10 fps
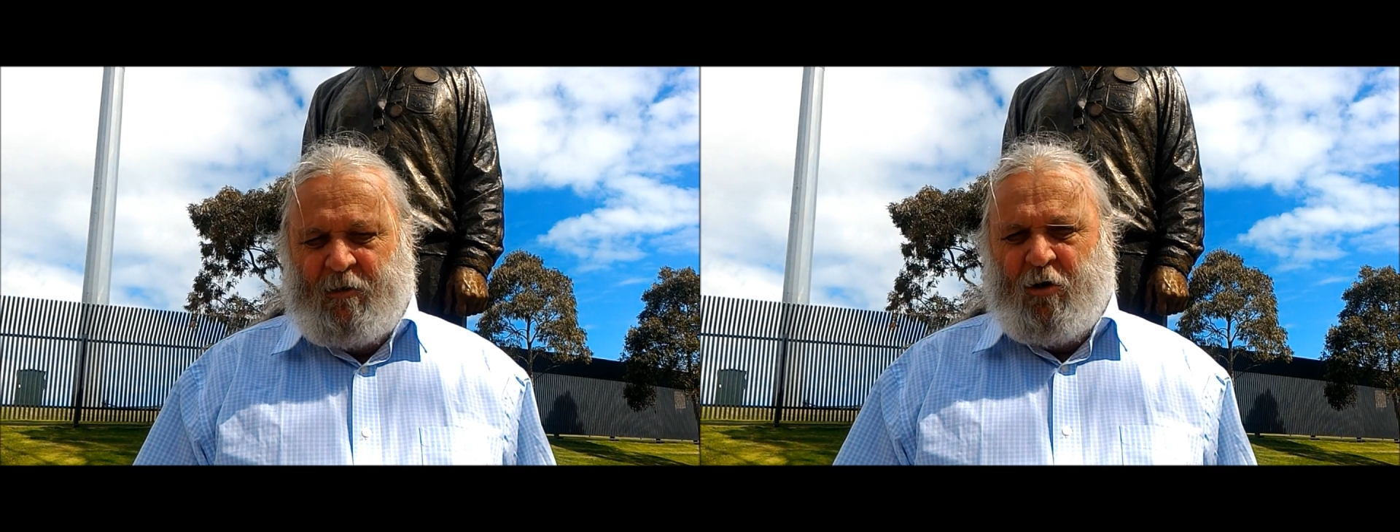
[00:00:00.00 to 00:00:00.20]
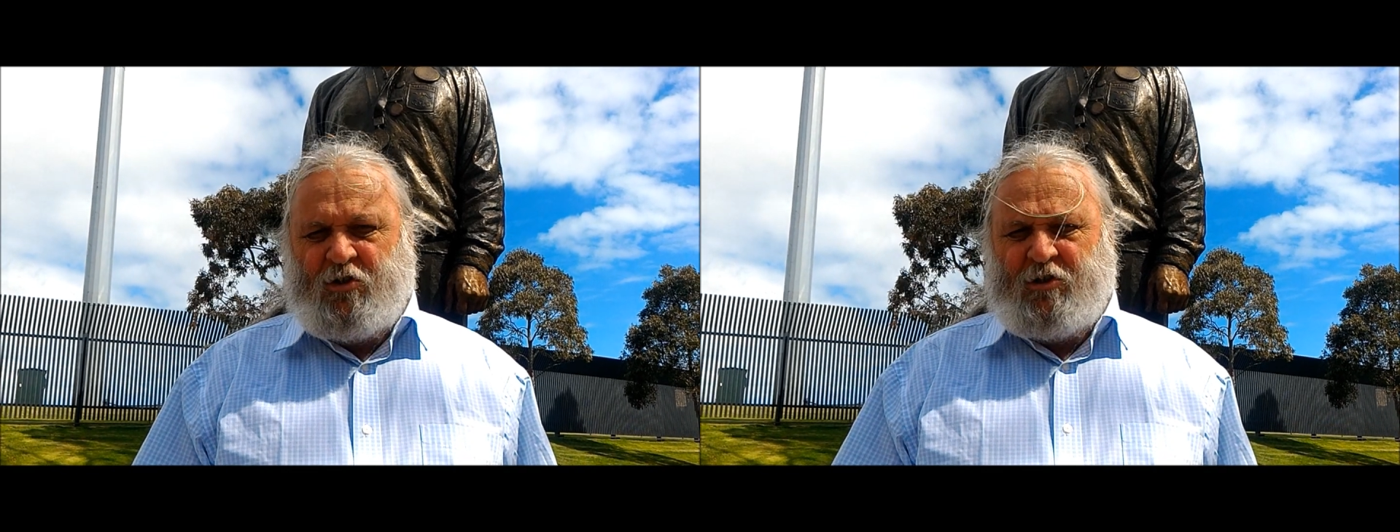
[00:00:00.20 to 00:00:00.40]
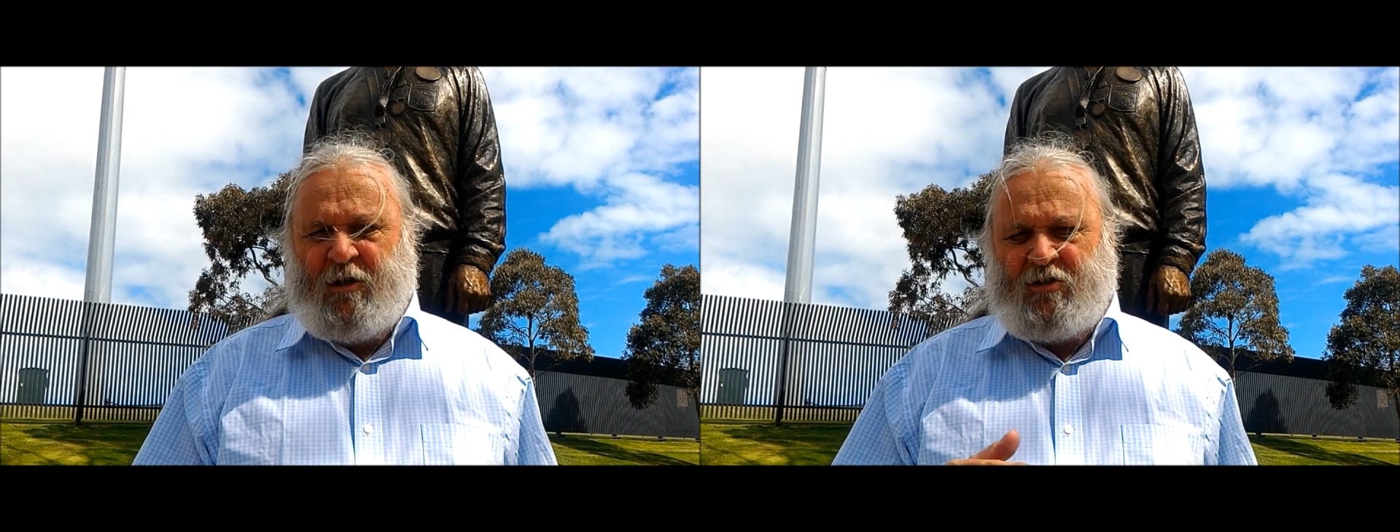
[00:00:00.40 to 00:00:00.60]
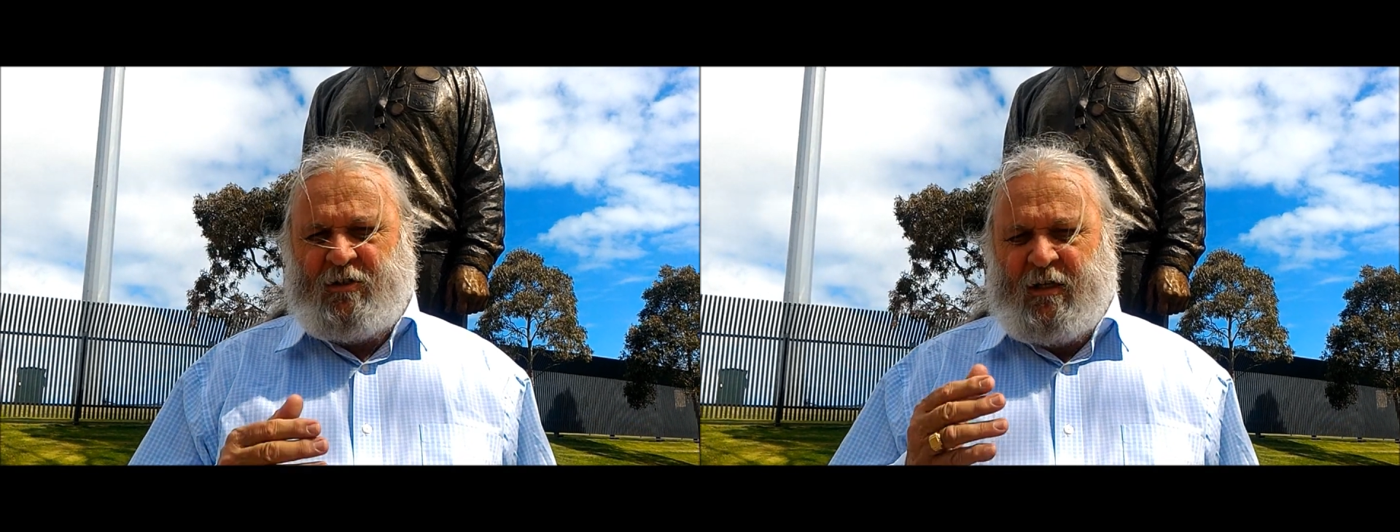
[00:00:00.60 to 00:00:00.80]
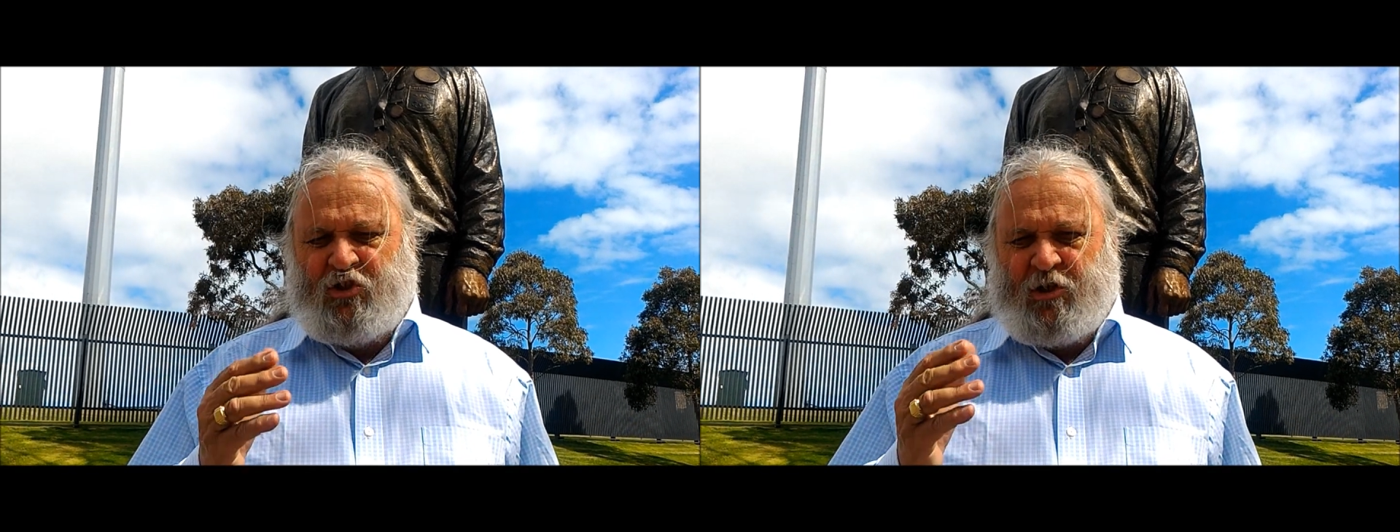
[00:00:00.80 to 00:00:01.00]
Not just
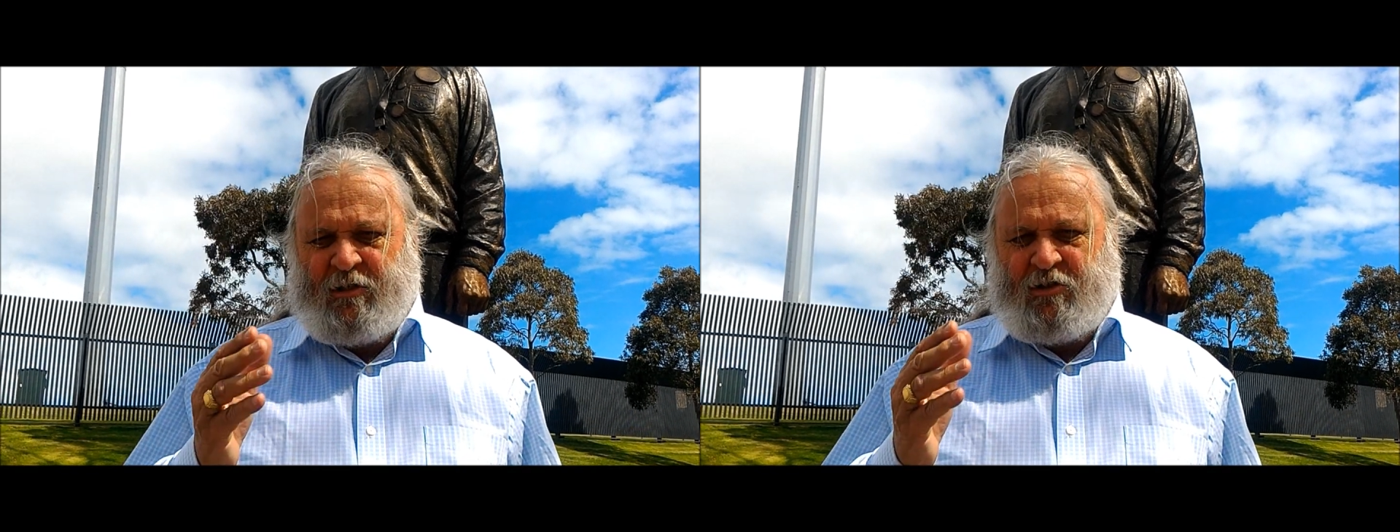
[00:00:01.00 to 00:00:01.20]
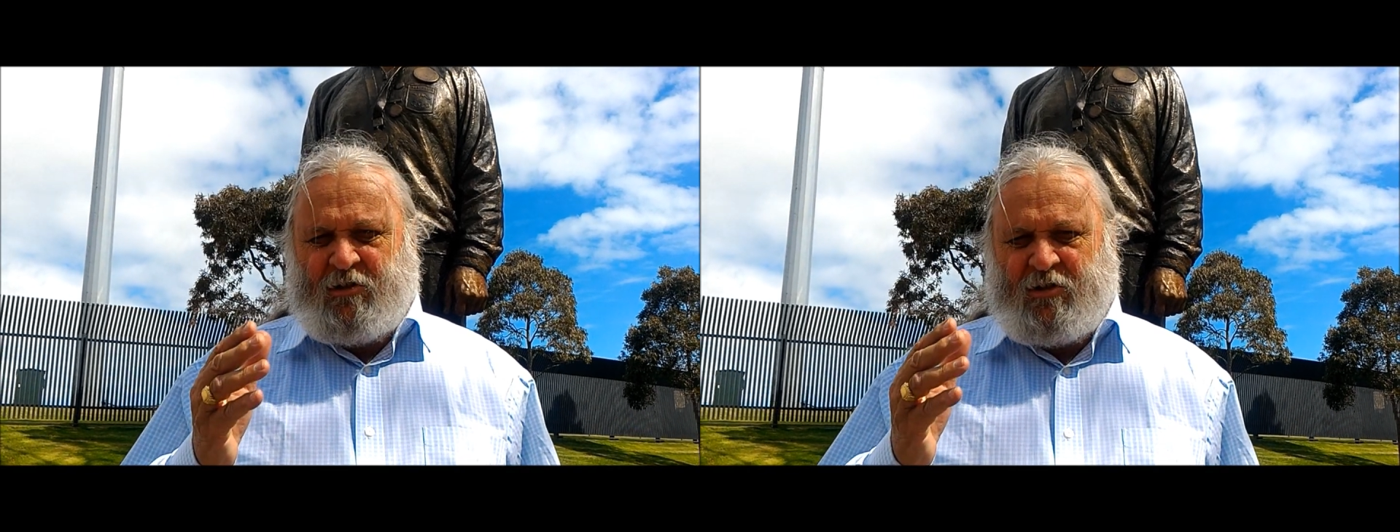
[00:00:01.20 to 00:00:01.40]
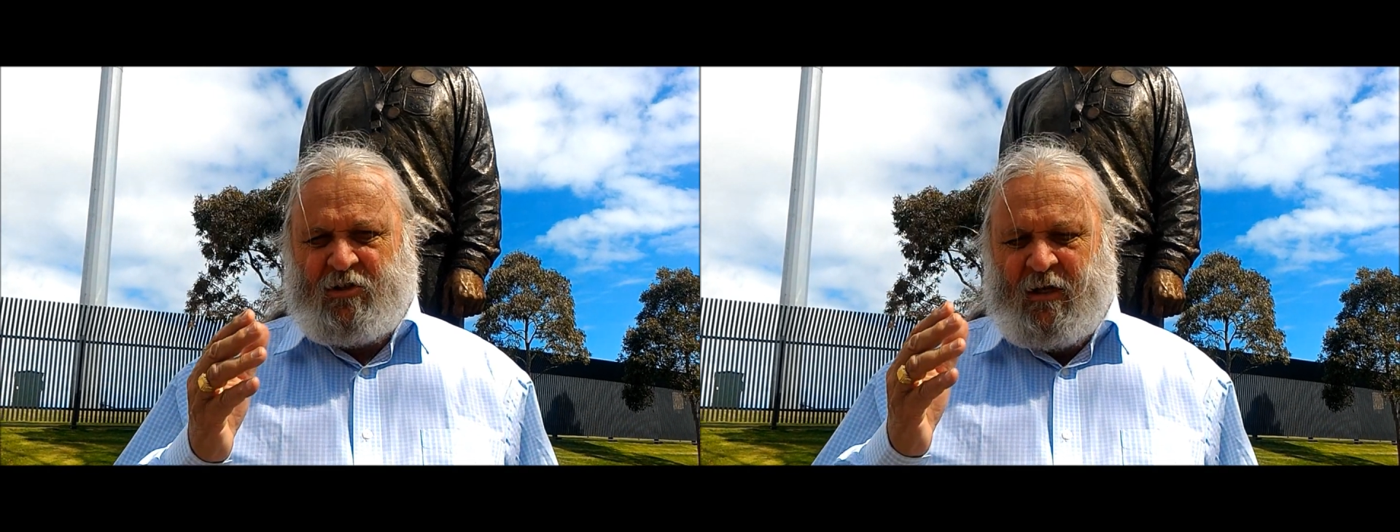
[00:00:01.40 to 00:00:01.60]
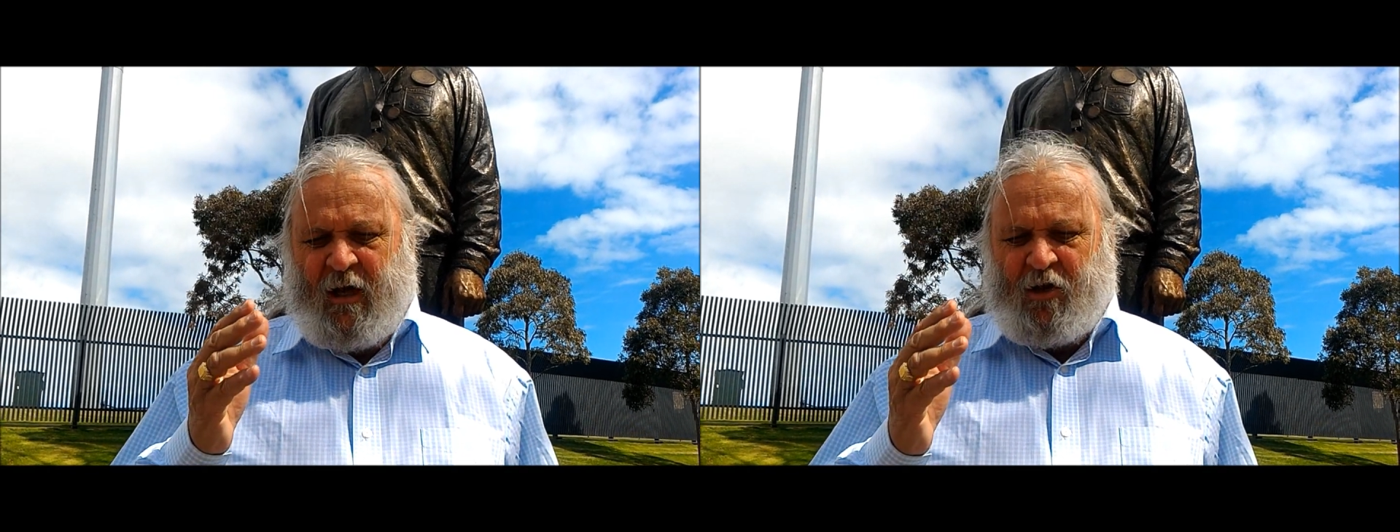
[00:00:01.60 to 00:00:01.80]
injustice